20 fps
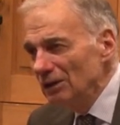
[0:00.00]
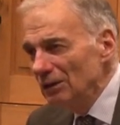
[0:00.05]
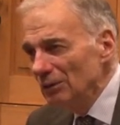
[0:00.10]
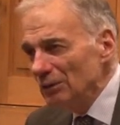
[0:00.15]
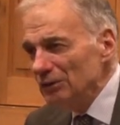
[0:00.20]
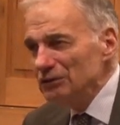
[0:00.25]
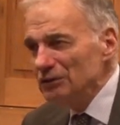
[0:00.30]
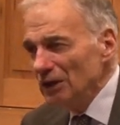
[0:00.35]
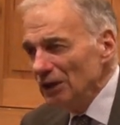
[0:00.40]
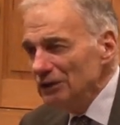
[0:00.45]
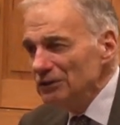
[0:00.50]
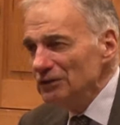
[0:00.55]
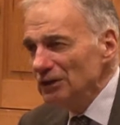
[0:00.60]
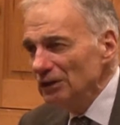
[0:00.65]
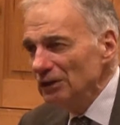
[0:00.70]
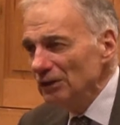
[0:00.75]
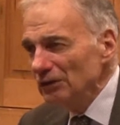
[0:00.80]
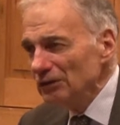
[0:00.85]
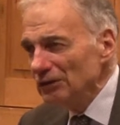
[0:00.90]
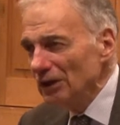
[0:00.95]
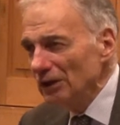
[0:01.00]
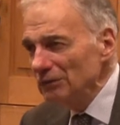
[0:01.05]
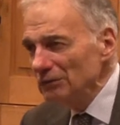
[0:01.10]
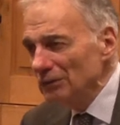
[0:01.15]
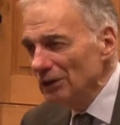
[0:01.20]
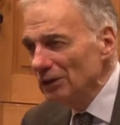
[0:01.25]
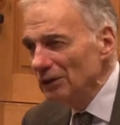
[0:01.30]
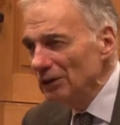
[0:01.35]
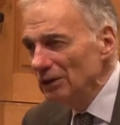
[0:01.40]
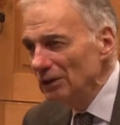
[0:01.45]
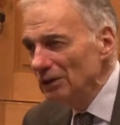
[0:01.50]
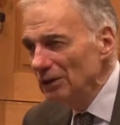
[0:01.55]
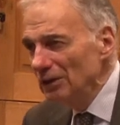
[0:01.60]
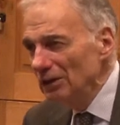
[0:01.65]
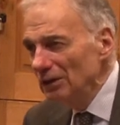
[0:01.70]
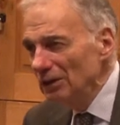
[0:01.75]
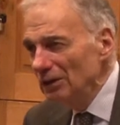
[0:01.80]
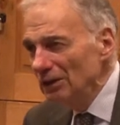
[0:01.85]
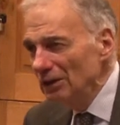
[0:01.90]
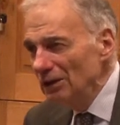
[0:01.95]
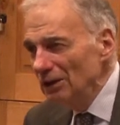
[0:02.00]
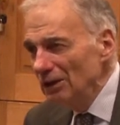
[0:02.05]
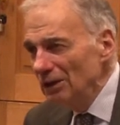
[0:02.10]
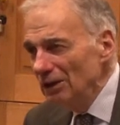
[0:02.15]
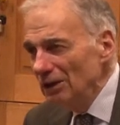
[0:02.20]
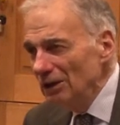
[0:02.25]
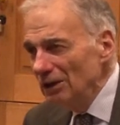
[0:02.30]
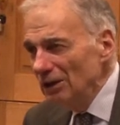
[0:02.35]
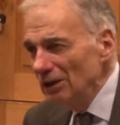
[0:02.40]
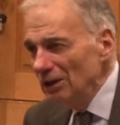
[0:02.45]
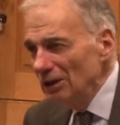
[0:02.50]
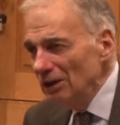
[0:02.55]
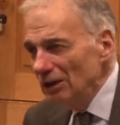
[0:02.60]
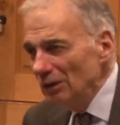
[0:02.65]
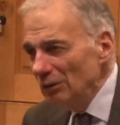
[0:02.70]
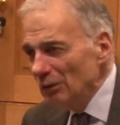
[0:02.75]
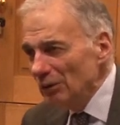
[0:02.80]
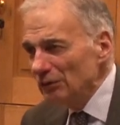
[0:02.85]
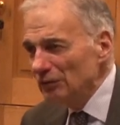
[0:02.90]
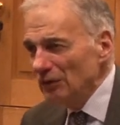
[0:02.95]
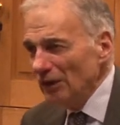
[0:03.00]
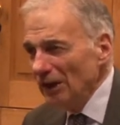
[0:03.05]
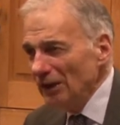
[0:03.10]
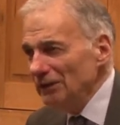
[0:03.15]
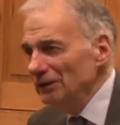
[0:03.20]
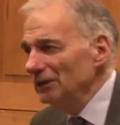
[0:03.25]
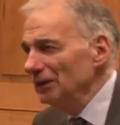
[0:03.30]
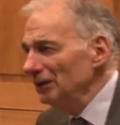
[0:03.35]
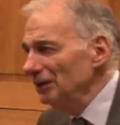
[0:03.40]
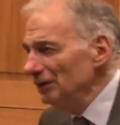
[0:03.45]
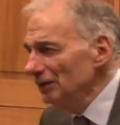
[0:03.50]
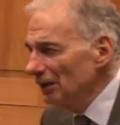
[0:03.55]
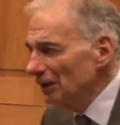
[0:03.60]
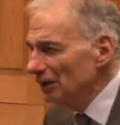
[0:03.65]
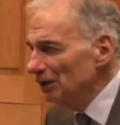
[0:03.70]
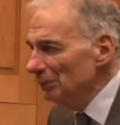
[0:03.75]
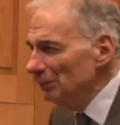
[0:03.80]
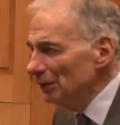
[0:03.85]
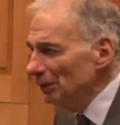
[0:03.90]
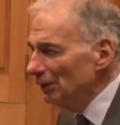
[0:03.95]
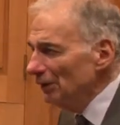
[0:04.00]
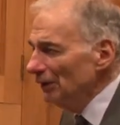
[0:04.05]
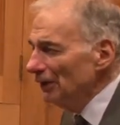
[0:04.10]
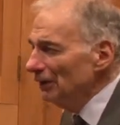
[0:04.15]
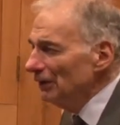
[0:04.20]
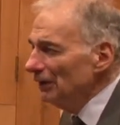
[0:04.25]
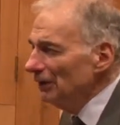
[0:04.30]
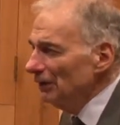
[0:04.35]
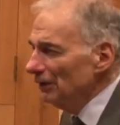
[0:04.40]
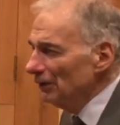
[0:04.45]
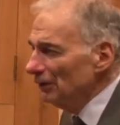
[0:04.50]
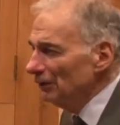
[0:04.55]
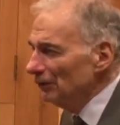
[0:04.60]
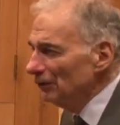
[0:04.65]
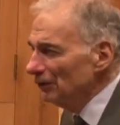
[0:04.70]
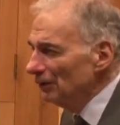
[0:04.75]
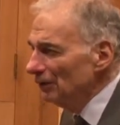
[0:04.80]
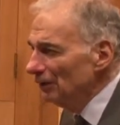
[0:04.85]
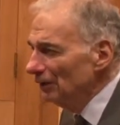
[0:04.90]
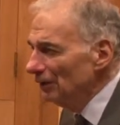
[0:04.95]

We're changing this country. We're finding the community leaders.